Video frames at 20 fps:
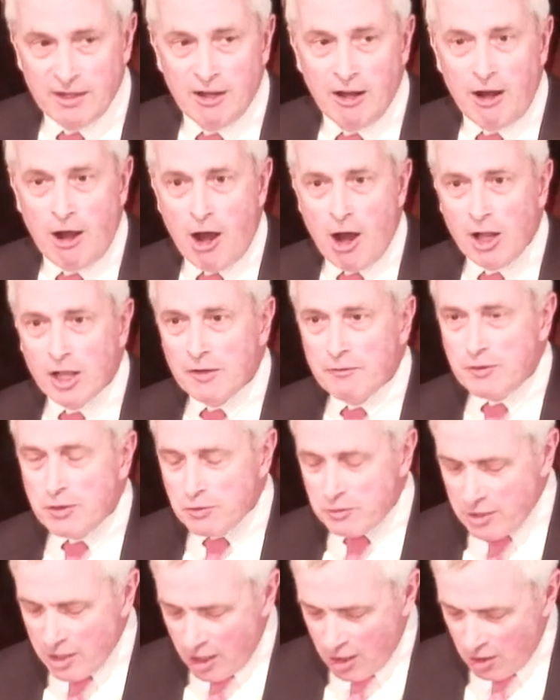All of
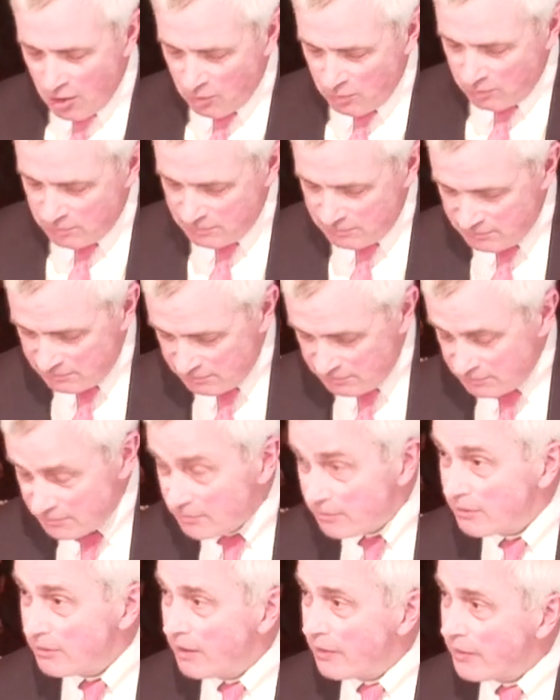you know
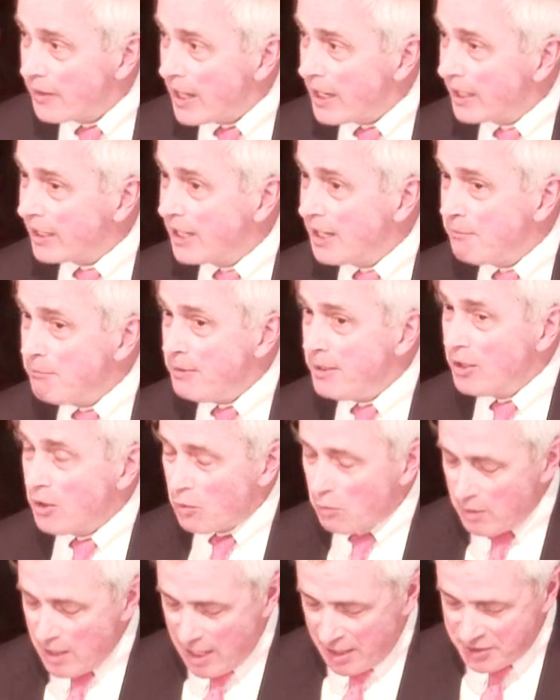that it can be a
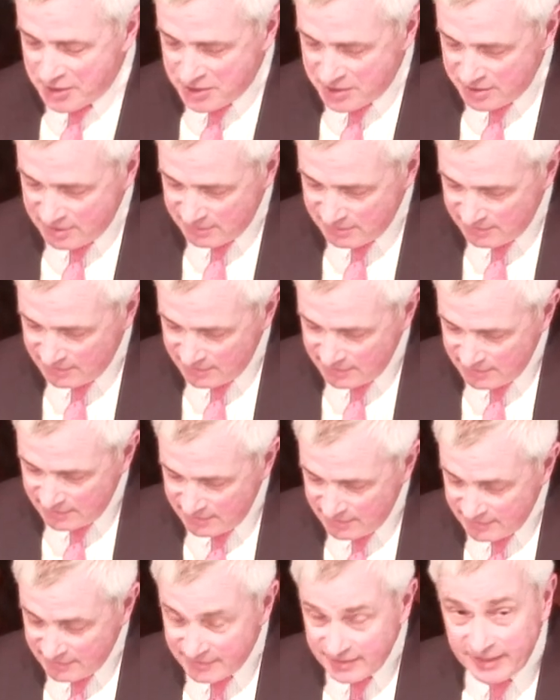rush
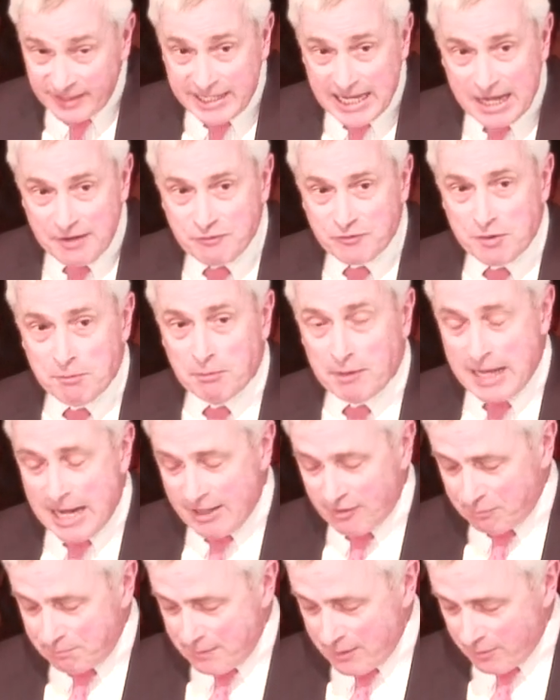to get from
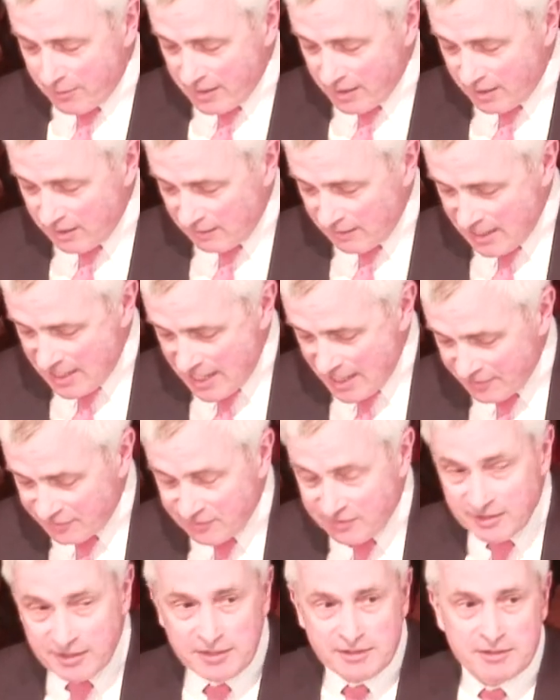last period
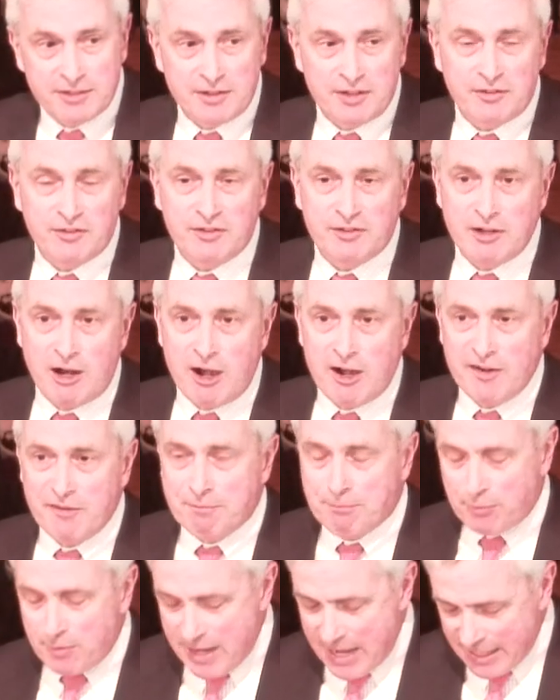class to the start
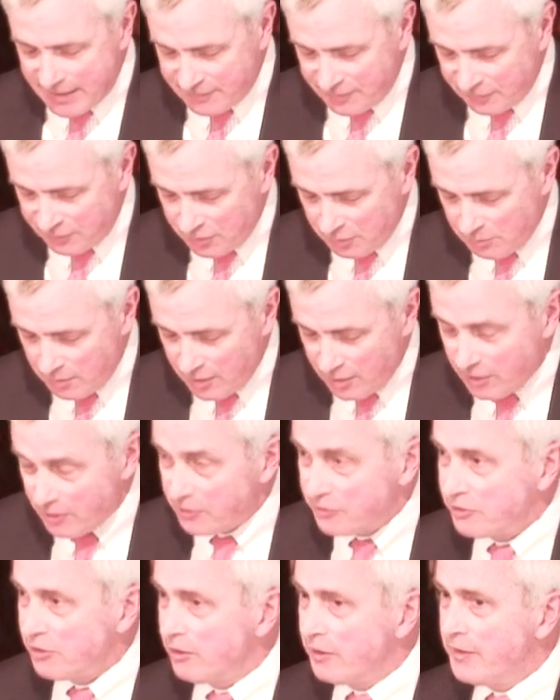of practice or
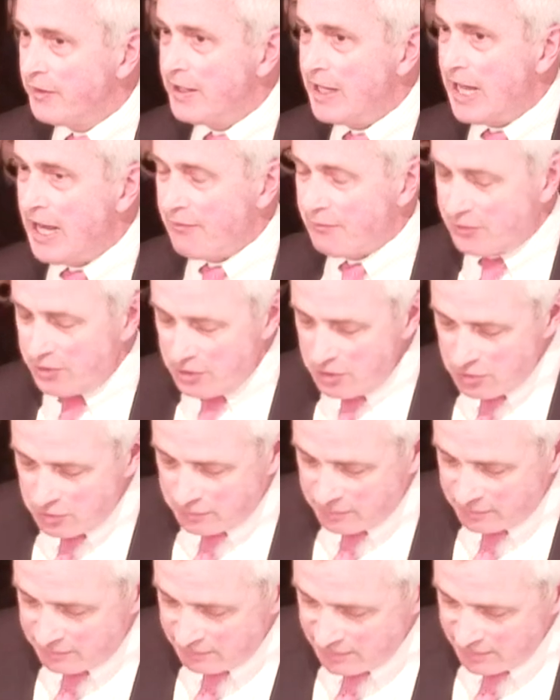rehearsal in the
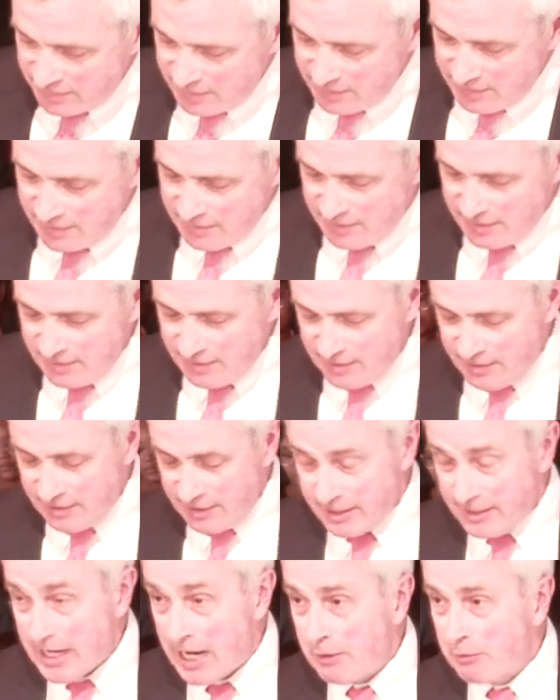afternoon.
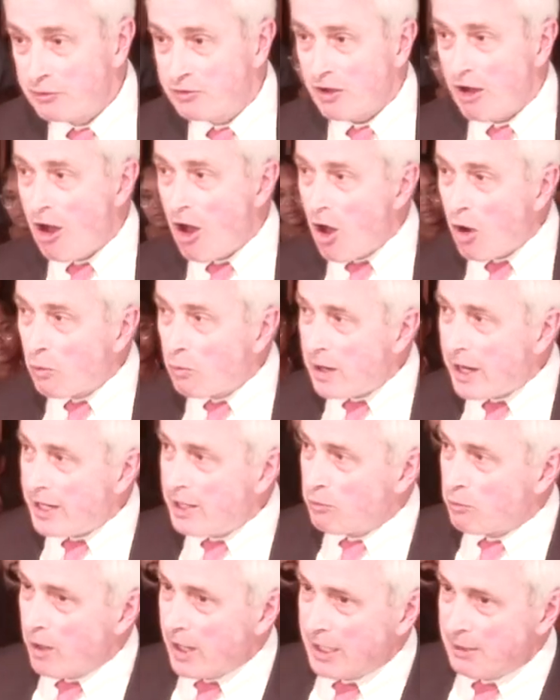And I was already
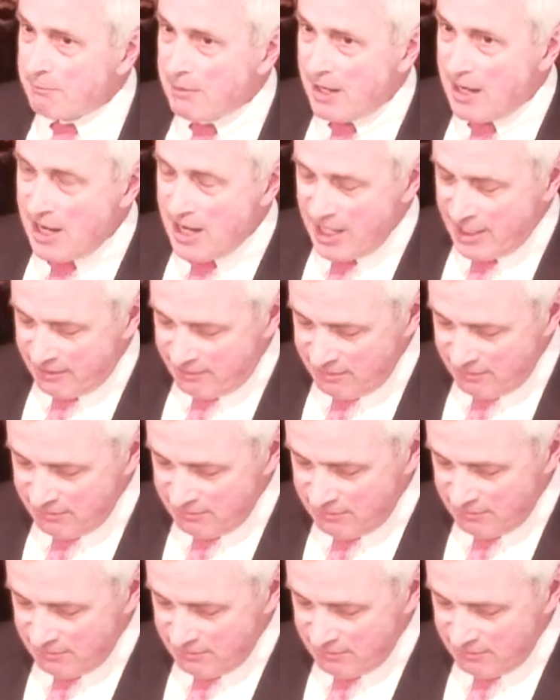running behind.